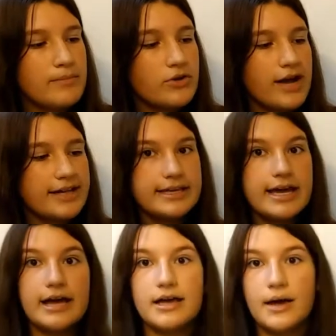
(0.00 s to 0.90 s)
correctly,
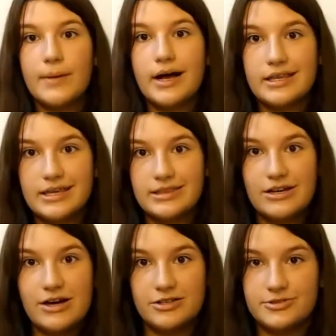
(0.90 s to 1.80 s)
I got mine in the
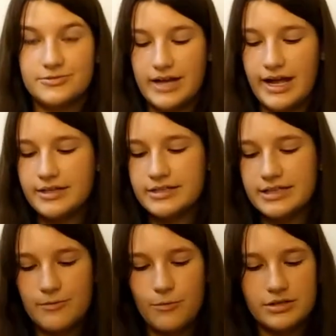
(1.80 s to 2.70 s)
color red because I
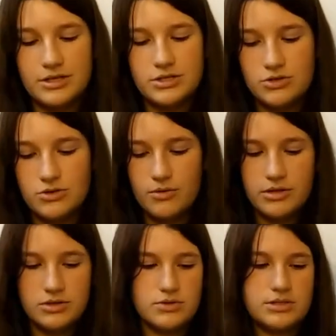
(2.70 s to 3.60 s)
wanted to
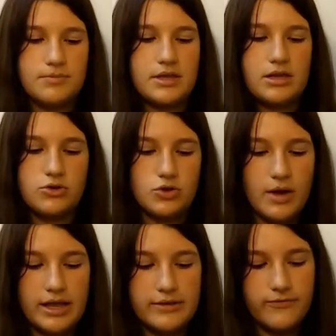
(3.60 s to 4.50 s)
do something new
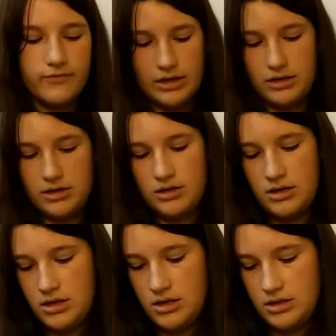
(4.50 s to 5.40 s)
and fun.
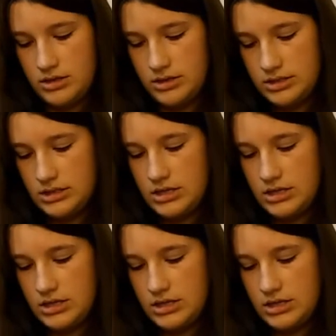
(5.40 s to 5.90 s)
Let's see.